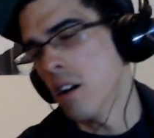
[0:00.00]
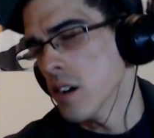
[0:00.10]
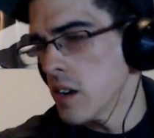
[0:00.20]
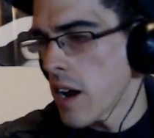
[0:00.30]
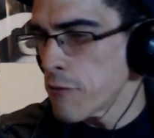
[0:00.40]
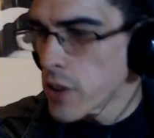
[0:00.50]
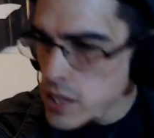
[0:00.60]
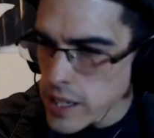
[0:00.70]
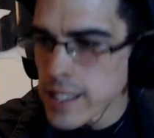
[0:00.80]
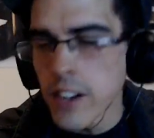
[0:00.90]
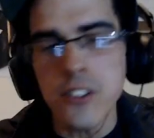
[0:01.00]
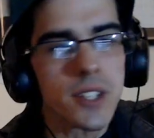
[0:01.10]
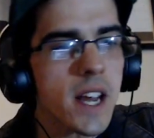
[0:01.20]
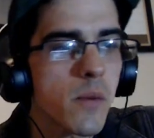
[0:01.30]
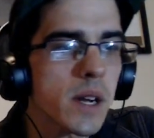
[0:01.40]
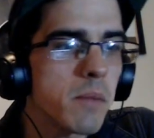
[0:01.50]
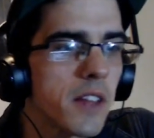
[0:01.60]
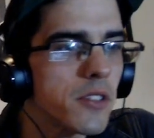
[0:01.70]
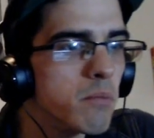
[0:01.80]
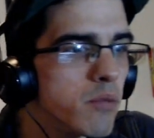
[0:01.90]
At first, I didn't understand what he meant.
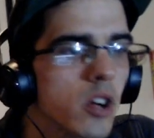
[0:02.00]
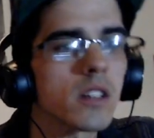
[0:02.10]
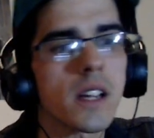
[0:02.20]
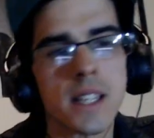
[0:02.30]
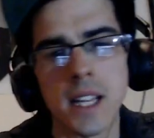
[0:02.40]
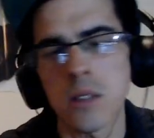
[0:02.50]
They're broke like Kelly.